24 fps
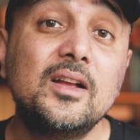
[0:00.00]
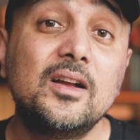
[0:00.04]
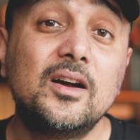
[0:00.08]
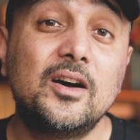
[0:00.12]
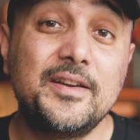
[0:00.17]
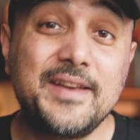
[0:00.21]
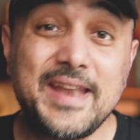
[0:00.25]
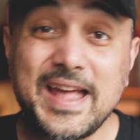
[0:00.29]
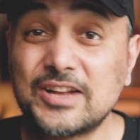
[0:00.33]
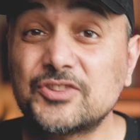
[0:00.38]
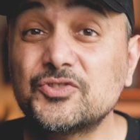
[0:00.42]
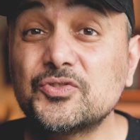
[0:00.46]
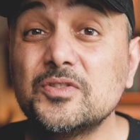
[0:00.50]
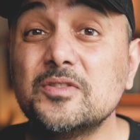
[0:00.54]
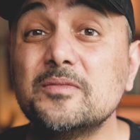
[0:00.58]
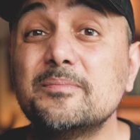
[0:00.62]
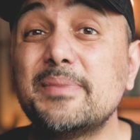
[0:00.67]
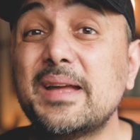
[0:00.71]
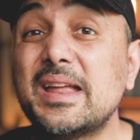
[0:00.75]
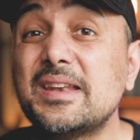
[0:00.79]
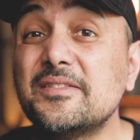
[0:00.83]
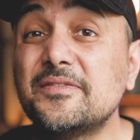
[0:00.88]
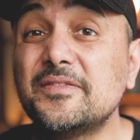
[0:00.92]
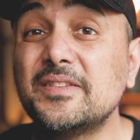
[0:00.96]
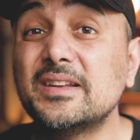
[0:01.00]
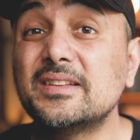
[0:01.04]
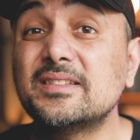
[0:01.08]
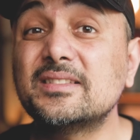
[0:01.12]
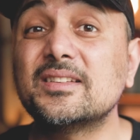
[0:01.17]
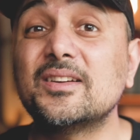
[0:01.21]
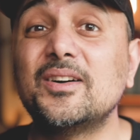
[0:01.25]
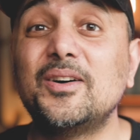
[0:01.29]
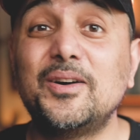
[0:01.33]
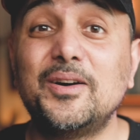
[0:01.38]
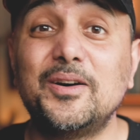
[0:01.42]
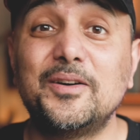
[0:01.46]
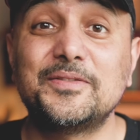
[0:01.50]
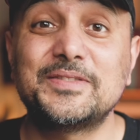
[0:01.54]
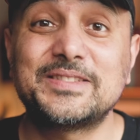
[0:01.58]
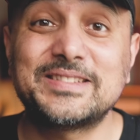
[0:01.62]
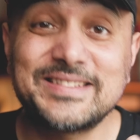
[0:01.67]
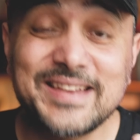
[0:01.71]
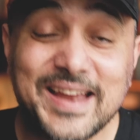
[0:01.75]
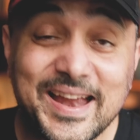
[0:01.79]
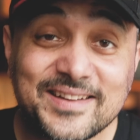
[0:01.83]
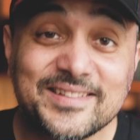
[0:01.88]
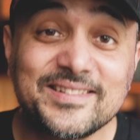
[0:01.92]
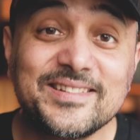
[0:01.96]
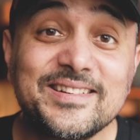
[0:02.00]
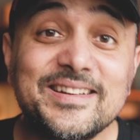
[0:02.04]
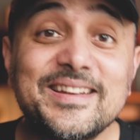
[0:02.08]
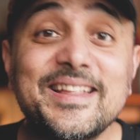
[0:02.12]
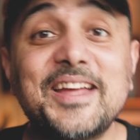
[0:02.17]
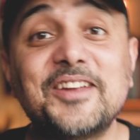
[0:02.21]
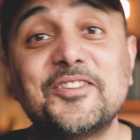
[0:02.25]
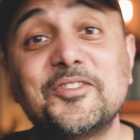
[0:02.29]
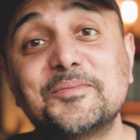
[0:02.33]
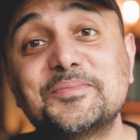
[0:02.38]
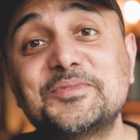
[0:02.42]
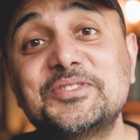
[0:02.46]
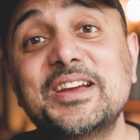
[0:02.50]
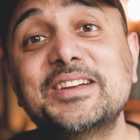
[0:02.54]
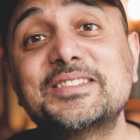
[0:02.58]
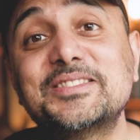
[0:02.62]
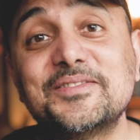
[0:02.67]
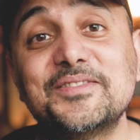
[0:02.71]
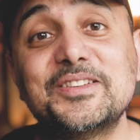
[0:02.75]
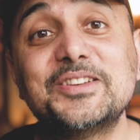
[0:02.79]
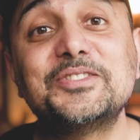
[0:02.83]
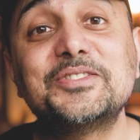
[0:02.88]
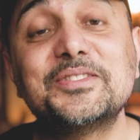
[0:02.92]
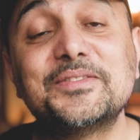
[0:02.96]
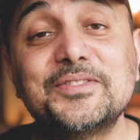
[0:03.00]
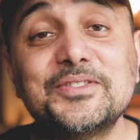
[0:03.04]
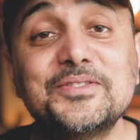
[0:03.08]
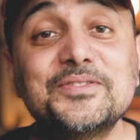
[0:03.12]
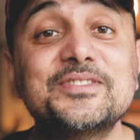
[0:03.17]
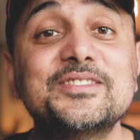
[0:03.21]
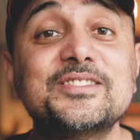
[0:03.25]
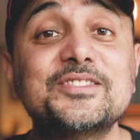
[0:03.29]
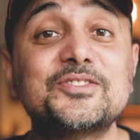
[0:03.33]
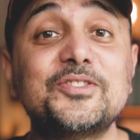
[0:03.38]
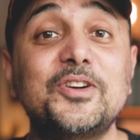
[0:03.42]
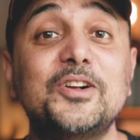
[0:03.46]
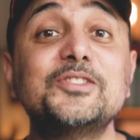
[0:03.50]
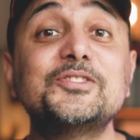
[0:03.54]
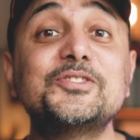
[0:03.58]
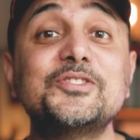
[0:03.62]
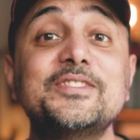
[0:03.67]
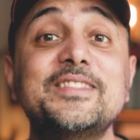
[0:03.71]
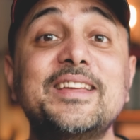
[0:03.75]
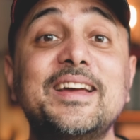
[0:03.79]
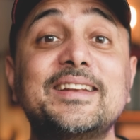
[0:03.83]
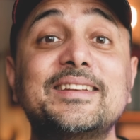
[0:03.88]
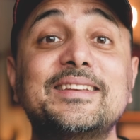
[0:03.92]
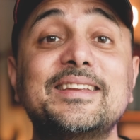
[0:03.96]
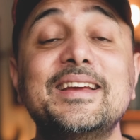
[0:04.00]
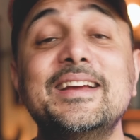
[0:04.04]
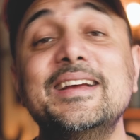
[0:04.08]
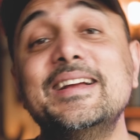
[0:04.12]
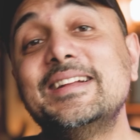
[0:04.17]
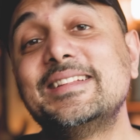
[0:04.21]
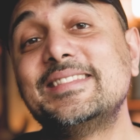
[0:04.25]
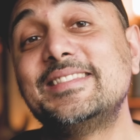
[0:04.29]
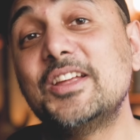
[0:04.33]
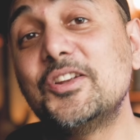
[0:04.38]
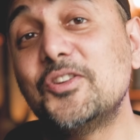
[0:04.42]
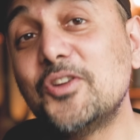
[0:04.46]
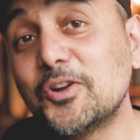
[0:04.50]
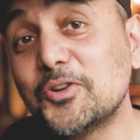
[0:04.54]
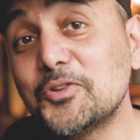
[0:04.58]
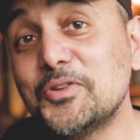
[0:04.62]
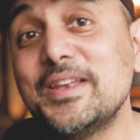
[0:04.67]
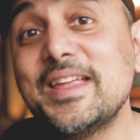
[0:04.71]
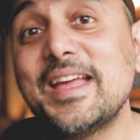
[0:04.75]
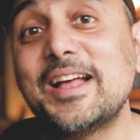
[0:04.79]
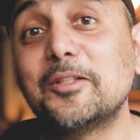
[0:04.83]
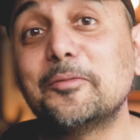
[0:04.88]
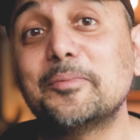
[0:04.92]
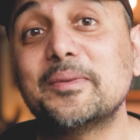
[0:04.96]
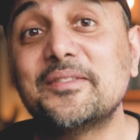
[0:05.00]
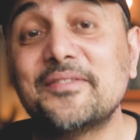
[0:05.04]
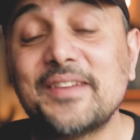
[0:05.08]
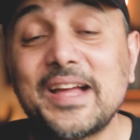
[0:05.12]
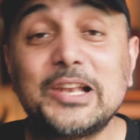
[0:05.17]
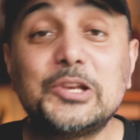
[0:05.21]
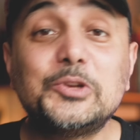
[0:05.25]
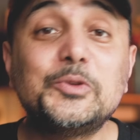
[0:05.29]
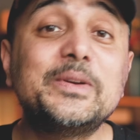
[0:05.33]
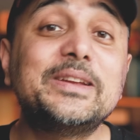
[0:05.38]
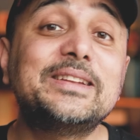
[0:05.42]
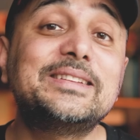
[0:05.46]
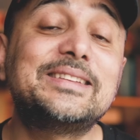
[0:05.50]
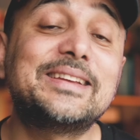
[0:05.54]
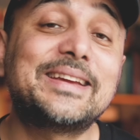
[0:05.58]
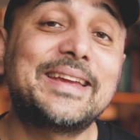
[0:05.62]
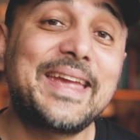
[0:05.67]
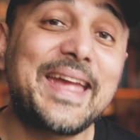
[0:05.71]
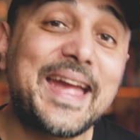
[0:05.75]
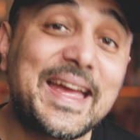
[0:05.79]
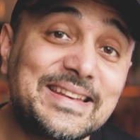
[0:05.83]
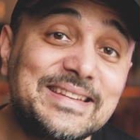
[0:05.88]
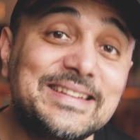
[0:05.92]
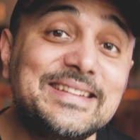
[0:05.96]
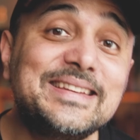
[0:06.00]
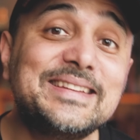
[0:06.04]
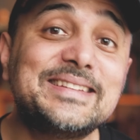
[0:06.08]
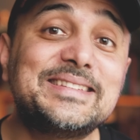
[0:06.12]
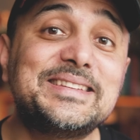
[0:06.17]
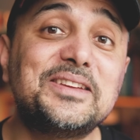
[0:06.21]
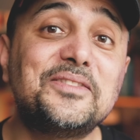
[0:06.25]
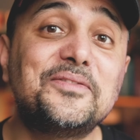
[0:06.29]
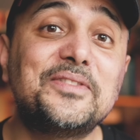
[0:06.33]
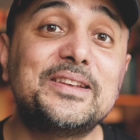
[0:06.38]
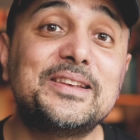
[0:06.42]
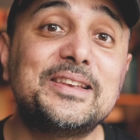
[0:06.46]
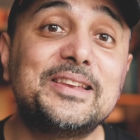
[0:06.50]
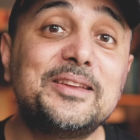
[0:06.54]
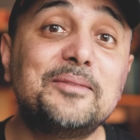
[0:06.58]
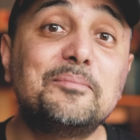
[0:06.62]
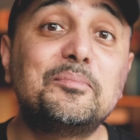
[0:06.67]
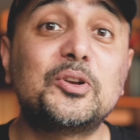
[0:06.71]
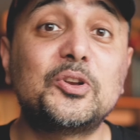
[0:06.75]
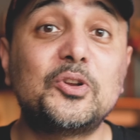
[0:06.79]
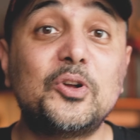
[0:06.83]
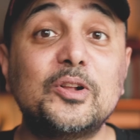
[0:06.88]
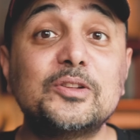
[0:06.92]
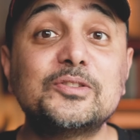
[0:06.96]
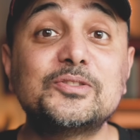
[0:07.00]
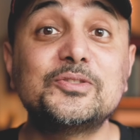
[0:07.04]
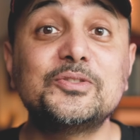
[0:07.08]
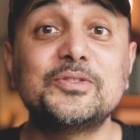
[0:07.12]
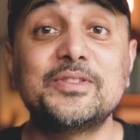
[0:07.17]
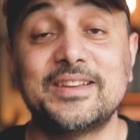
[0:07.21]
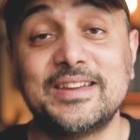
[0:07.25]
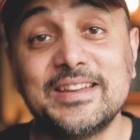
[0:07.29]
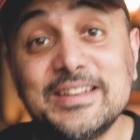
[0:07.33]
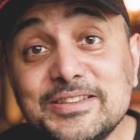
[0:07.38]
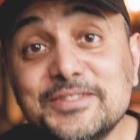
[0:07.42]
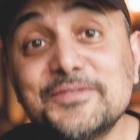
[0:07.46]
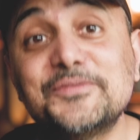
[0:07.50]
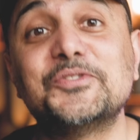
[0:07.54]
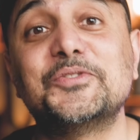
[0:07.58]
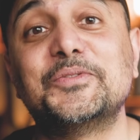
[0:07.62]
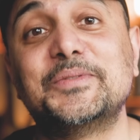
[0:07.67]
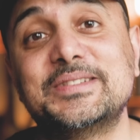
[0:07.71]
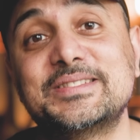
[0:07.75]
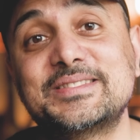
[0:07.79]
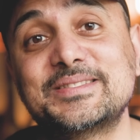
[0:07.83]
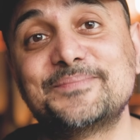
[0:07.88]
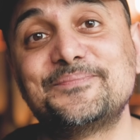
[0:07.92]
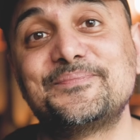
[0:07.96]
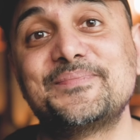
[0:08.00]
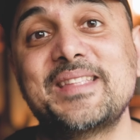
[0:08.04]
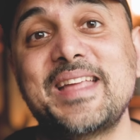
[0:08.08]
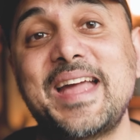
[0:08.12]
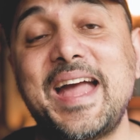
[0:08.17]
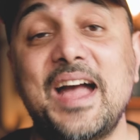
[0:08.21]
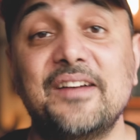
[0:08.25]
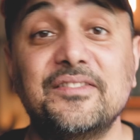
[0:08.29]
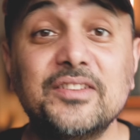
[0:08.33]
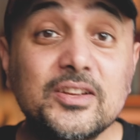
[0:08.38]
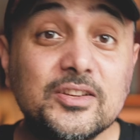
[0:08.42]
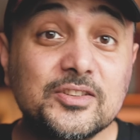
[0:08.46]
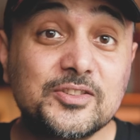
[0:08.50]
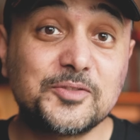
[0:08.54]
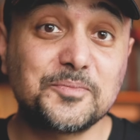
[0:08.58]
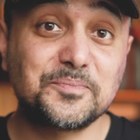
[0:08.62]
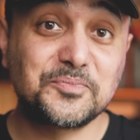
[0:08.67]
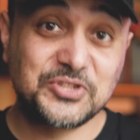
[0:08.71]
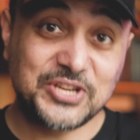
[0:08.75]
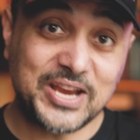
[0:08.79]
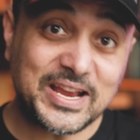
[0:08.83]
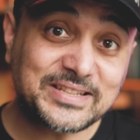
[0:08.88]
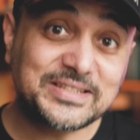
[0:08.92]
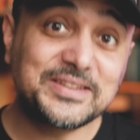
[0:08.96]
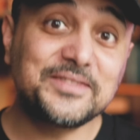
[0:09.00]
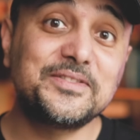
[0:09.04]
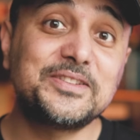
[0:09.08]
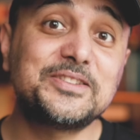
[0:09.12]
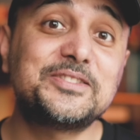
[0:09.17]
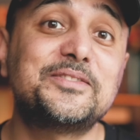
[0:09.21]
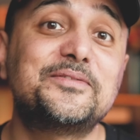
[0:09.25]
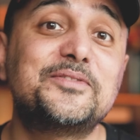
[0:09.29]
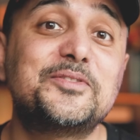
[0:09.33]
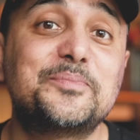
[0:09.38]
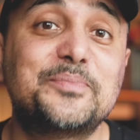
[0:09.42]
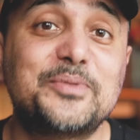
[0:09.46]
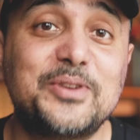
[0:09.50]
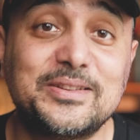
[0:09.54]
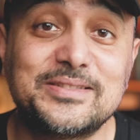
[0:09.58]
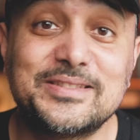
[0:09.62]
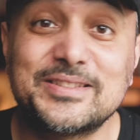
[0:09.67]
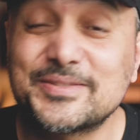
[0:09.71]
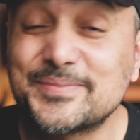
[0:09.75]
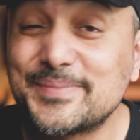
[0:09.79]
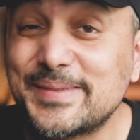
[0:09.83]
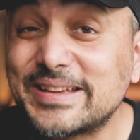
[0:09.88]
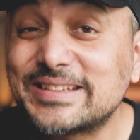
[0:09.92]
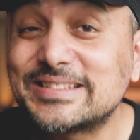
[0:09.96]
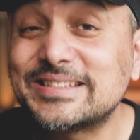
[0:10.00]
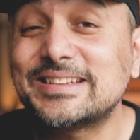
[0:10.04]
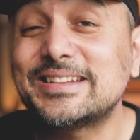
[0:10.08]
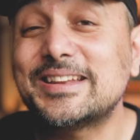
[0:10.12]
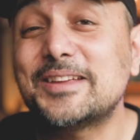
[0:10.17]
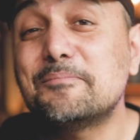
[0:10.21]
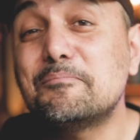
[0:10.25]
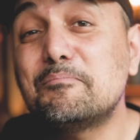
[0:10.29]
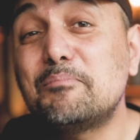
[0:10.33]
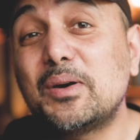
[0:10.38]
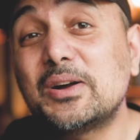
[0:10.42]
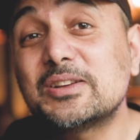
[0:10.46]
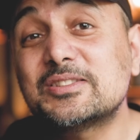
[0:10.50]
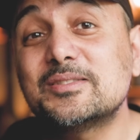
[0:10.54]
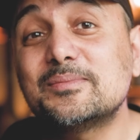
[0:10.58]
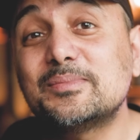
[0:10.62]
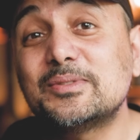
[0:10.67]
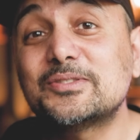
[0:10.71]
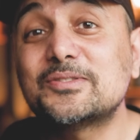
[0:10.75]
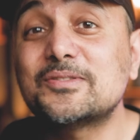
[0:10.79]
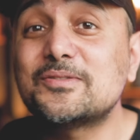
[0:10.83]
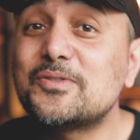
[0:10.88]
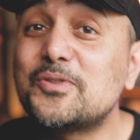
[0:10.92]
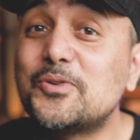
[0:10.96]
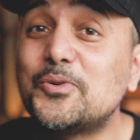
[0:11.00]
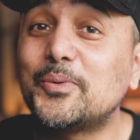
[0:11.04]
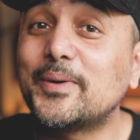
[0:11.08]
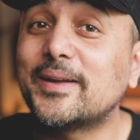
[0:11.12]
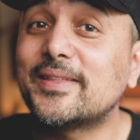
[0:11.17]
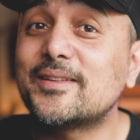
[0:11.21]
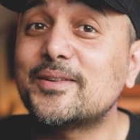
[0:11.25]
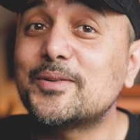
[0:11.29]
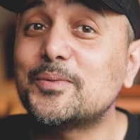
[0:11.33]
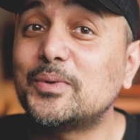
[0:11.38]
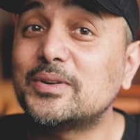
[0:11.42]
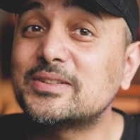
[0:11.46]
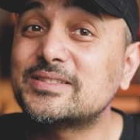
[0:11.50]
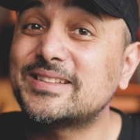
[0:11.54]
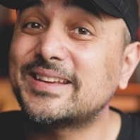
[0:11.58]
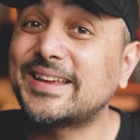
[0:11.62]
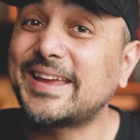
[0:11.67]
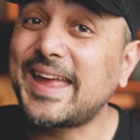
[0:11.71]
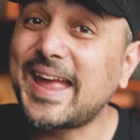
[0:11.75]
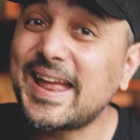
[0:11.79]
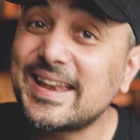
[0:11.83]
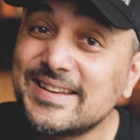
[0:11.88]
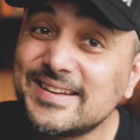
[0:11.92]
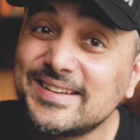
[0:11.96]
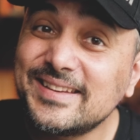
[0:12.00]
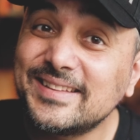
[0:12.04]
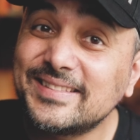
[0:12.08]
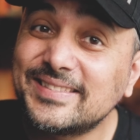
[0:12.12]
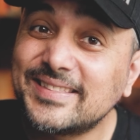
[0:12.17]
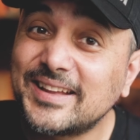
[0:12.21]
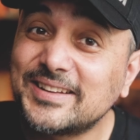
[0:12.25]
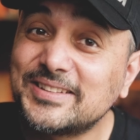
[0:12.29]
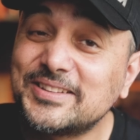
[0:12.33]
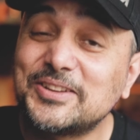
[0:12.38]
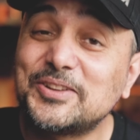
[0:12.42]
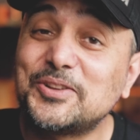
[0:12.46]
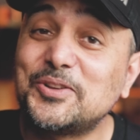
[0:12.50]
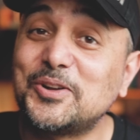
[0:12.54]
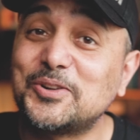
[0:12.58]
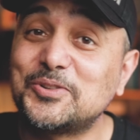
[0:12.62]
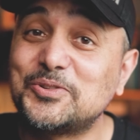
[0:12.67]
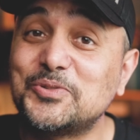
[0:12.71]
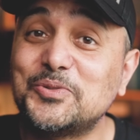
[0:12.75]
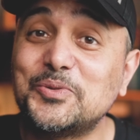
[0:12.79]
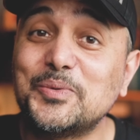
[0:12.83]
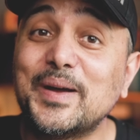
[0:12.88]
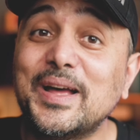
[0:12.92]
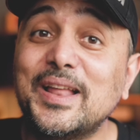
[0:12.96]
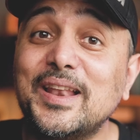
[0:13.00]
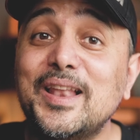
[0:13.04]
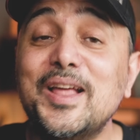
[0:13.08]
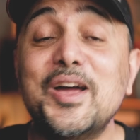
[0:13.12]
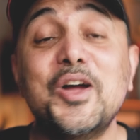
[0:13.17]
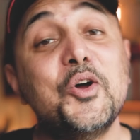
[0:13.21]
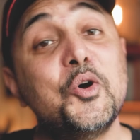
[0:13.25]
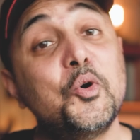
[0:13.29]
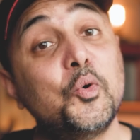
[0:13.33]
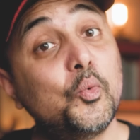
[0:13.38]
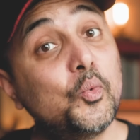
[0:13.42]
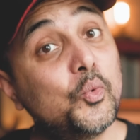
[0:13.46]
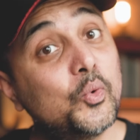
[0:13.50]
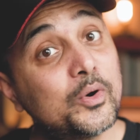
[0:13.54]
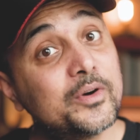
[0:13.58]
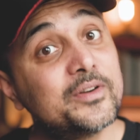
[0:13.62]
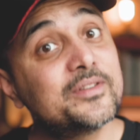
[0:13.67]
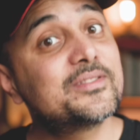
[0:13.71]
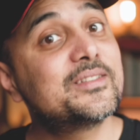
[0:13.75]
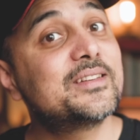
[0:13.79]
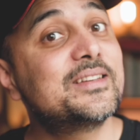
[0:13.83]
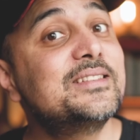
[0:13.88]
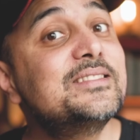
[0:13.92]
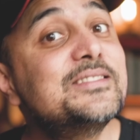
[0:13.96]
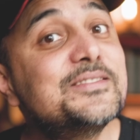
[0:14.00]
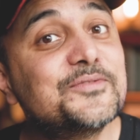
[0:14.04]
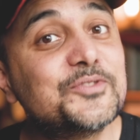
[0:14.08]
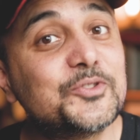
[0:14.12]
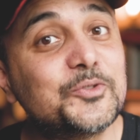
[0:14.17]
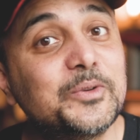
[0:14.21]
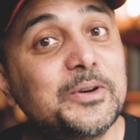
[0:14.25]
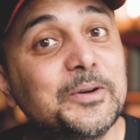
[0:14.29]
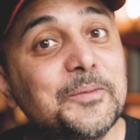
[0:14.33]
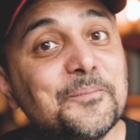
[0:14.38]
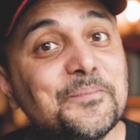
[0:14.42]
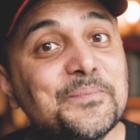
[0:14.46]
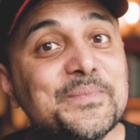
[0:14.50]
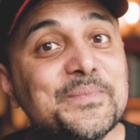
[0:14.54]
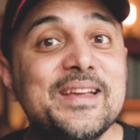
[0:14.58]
A natural benefit of standard and objective interviews is also that they not only help evaluate the candidate evenly, but also the interviewers. Having a subjective interview process makes it impossible to know whether it was the candidate that did not do well or the interviewer.